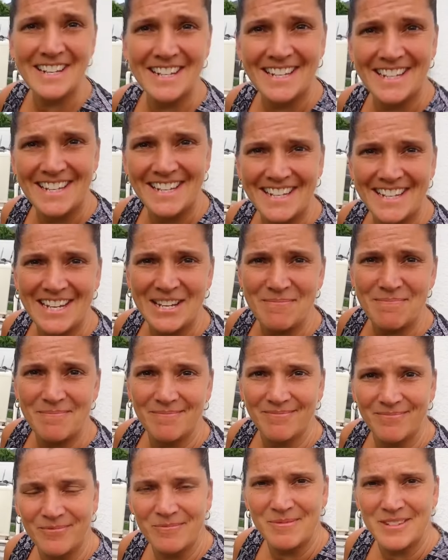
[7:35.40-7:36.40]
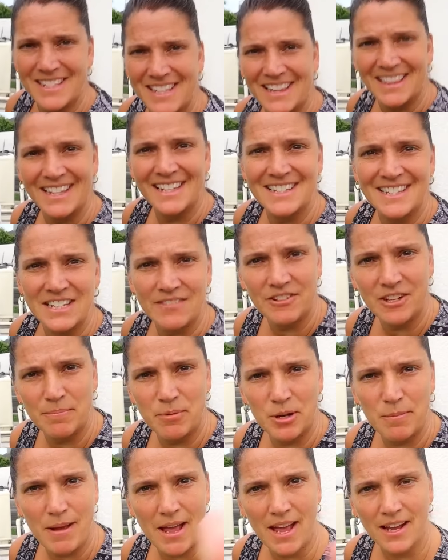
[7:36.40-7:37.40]
can get it. Oops, let's see if we can
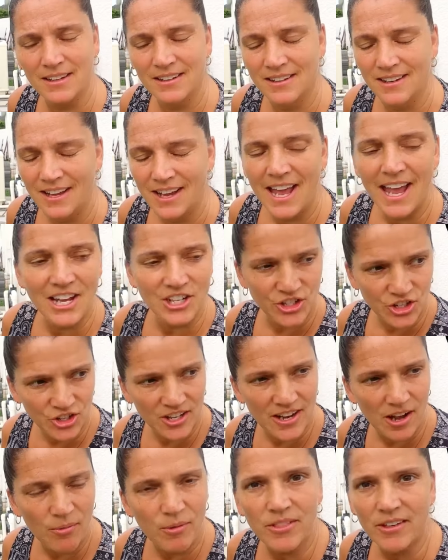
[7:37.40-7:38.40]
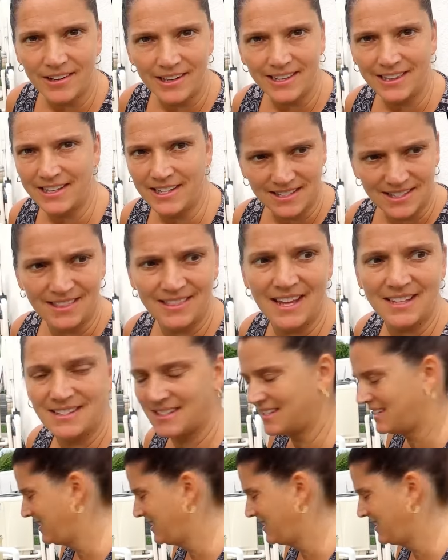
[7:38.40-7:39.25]
put it back and turn it on without any leaks. That's the